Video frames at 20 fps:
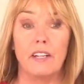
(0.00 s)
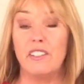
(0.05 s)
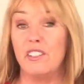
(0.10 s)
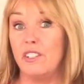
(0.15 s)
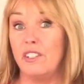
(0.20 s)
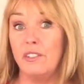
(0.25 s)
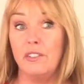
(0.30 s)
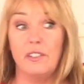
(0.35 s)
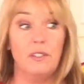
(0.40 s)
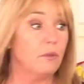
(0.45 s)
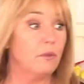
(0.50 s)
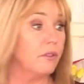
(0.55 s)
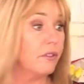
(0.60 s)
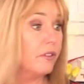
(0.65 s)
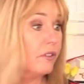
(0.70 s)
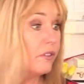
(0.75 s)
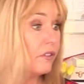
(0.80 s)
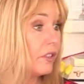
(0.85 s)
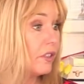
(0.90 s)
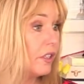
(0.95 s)
I just used a
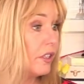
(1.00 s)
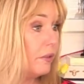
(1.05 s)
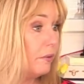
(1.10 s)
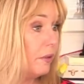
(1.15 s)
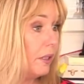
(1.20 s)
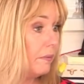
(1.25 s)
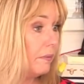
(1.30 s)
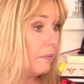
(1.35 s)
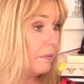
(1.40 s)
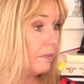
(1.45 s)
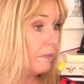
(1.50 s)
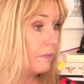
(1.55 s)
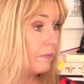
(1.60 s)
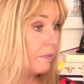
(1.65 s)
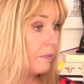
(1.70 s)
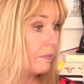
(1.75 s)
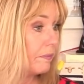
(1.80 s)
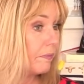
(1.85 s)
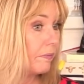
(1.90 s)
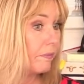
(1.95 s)
wooden skewer.
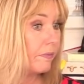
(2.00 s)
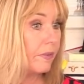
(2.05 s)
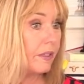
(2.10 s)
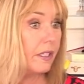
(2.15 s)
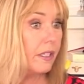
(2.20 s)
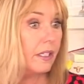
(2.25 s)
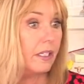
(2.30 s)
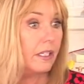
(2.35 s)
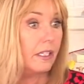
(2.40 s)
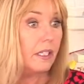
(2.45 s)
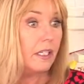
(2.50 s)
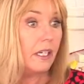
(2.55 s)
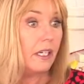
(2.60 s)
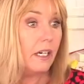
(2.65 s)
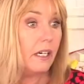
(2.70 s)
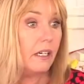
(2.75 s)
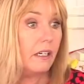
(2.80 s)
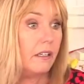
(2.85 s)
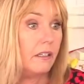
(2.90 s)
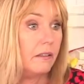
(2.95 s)

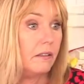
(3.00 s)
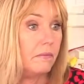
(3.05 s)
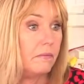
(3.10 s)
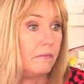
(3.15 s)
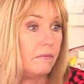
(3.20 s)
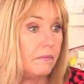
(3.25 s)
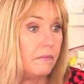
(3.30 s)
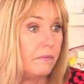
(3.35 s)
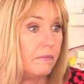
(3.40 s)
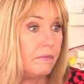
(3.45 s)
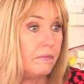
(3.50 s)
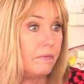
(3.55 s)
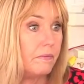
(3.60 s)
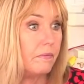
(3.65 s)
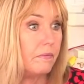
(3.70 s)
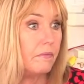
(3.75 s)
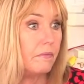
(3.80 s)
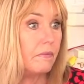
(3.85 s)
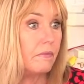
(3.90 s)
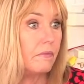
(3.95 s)

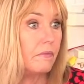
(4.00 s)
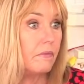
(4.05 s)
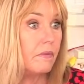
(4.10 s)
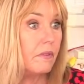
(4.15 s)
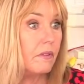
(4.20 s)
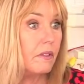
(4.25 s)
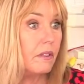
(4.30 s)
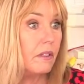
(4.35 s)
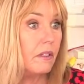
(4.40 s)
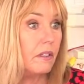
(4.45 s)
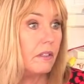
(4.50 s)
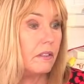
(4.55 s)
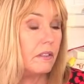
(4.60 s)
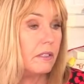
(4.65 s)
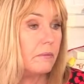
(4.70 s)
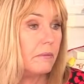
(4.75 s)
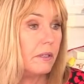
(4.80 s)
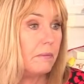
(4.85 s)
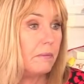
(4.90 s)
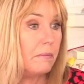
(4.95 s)

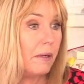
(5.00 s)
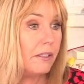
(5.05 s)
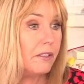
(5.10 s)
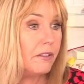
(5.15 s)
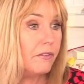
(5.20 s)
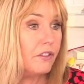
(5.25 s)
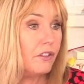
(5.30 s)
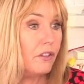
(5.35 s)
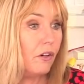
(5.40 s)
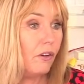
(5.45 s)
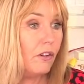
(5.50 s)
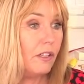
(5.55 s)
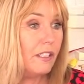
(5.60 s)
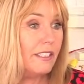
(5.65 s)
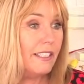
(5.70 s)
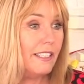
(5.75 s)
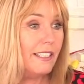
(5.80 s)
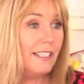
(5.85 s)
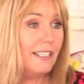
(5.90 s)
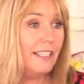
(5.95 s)
Just made a batch of
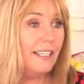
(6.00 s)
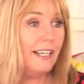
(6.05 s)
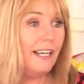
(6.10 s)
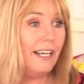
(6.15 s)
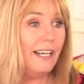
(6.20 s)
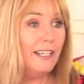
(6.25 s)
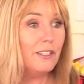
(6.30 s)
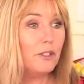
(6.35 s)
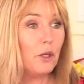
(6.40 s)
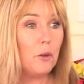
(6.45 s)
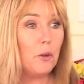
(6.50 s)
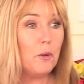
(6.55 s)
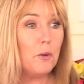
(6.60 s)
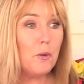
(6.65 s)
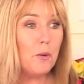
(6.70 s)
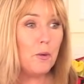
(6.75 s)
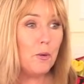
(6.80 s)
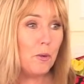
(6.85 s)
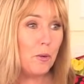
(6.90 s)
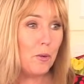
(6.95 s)
chocolatey clairs.
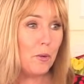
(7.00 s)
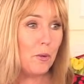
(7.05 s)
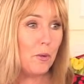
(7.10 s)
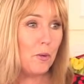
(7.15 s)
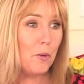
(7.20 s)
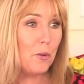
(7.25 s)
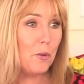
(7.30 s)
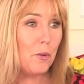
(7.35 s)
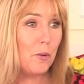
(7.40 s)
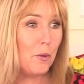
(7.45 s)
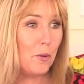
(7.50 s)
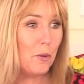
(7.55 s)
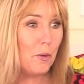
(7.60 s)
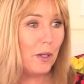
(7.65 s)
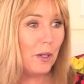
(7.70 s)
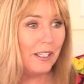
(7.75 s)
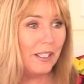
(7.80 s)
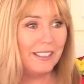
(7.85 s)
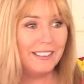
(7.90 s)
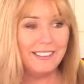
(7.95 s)

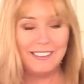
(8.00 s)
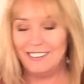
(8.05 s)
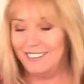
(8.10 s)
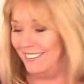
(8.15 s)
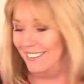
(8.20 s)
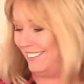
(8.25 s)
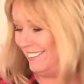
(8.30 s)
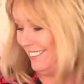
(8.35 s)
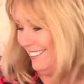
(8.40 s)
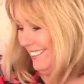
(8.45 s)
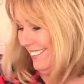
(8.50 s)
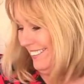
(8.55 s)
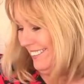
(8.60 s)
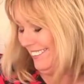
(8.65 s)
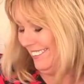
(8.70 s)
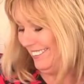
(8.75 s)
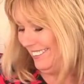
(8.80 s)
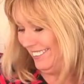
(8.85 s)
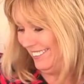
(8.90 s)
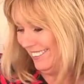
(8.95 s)
Ooh! I
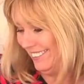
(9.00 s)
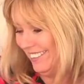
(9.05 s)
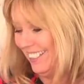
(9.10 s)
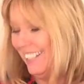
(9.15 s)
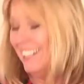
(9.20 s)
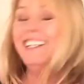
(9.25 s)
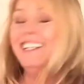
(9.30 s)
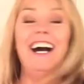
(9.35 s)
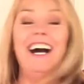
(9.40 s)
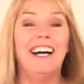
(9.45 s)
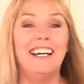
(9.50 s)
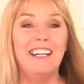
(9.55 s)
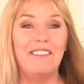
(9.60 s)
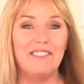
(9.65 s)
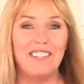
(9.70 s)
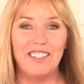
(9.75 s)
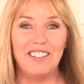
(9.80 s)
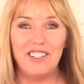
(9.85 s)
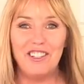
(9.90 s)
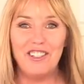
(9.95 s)

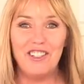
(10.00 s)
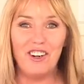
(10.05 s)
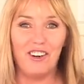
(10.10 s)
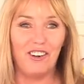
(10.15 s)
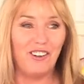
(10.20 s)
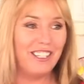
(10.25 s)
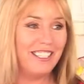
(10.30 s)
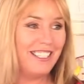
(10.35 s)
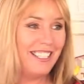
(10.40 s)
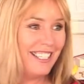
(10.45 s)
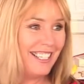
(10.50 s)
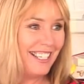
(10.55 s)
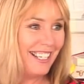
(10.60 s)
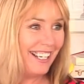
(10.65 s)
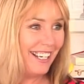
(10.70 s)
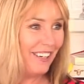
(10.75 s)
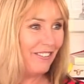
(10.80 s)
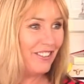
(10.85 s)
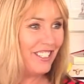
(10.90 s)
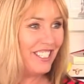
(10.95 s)
haven't had a chocolate
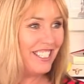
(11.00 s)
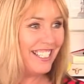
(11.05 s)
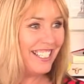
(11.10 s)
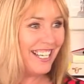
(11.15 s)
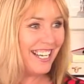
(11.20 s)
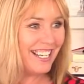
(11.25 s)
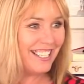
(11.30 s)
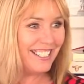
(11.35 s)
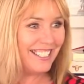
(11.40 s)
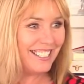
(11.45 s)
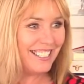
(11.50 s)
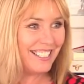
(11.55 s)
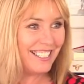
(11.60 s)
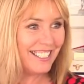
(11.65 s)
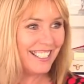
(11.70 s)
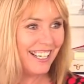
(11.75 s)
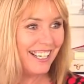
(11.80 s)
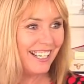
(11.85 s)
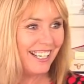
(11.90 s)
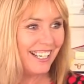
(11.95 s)
eclair for
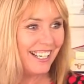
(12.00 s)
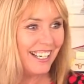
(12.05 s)
years.